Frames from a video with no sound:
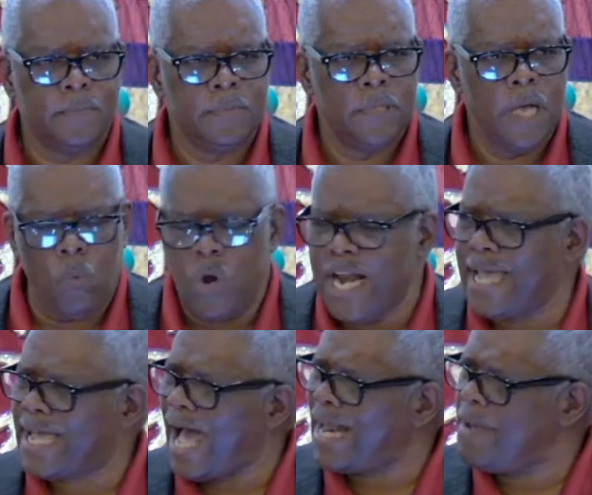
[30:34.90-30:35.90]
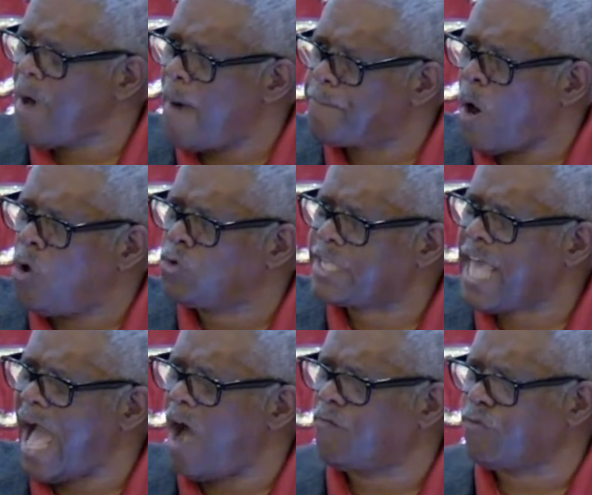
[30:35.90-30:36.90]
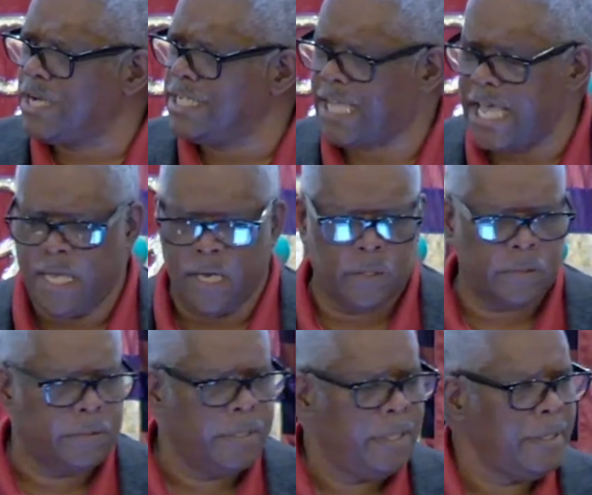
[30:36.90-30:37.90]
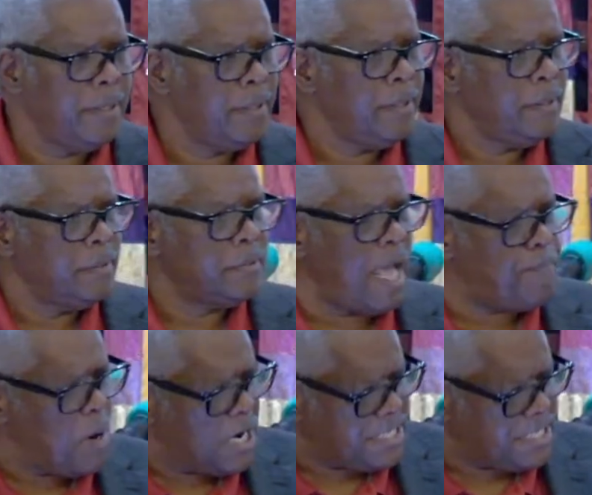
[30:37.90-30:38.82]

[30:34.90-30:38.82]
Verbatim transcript: And when they got him up on Calvary's hill, they put